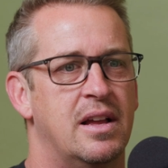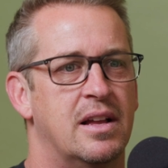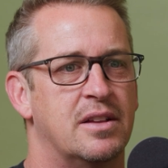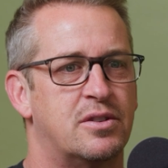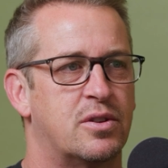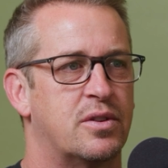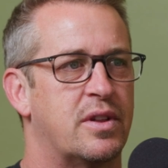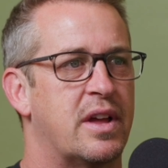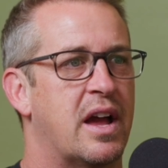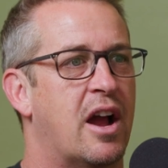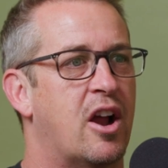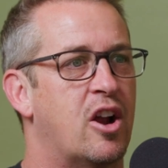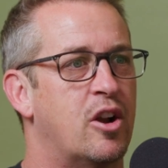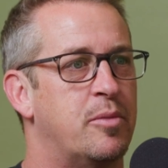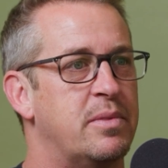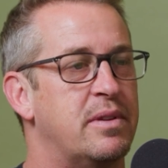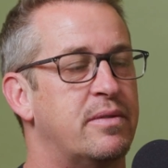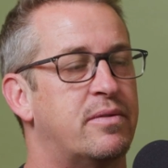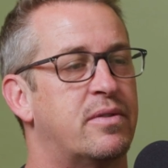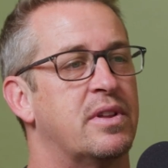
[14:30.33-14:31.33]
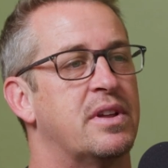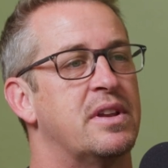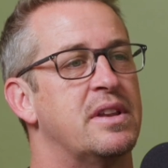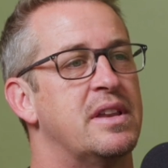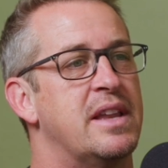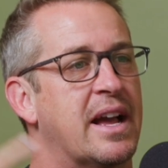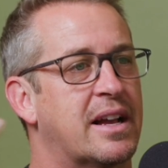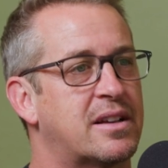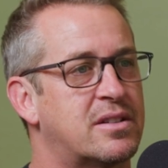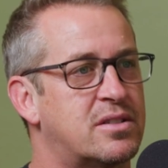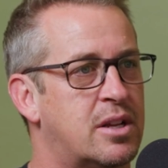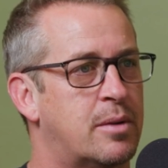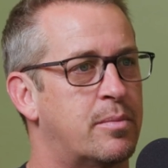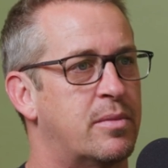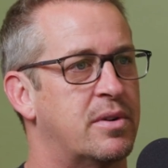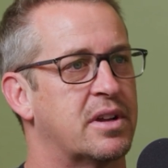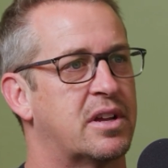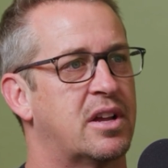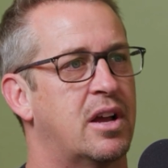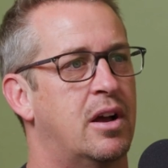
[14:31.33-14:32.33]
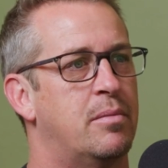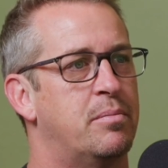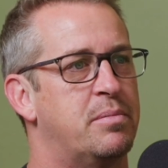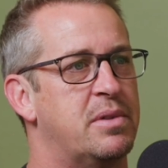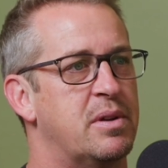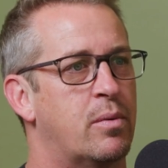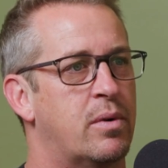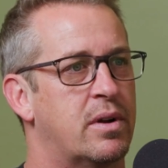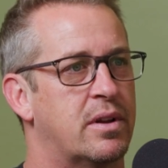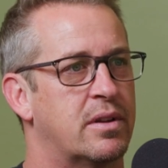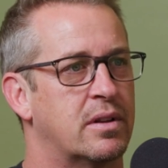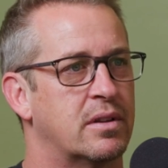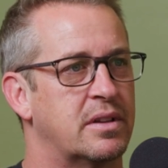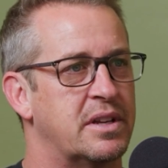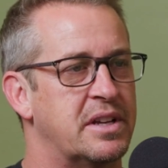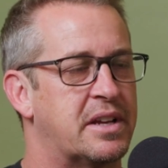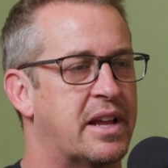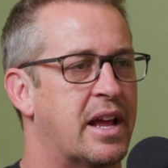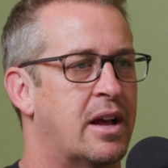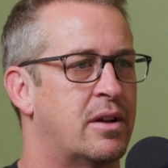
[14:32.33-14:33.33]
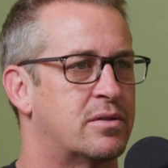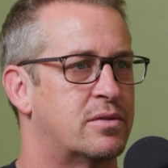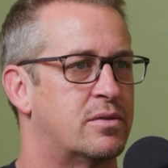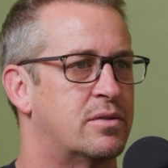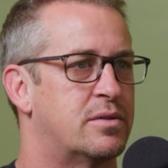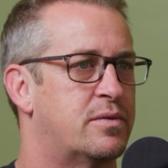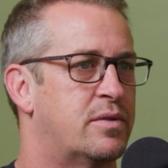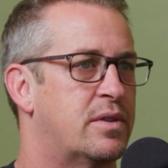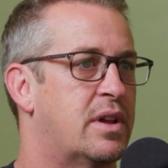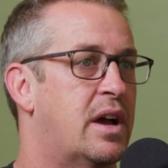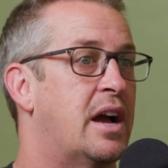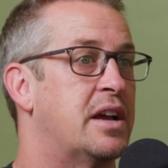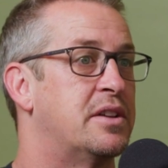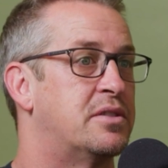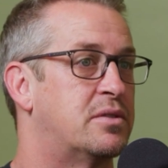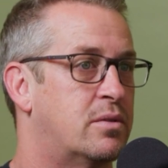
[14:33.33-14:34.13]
And so they hired me for the next summer to come be one of the lead counselors for the high